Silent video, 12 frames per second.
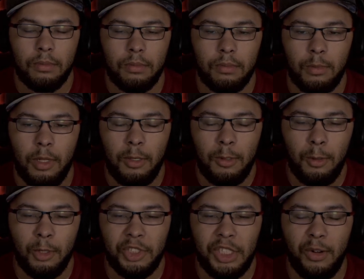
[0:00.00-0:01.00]
Oh, cool.
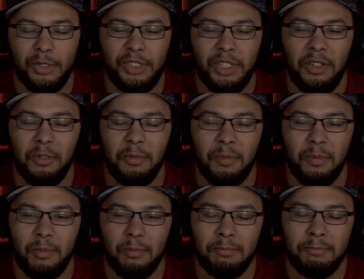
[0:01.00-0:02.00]
Shower scene.
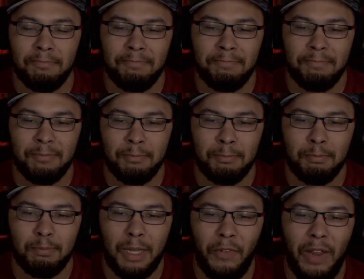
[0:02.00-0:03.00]

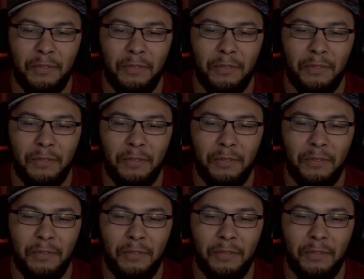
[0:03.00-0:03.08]
My favorite.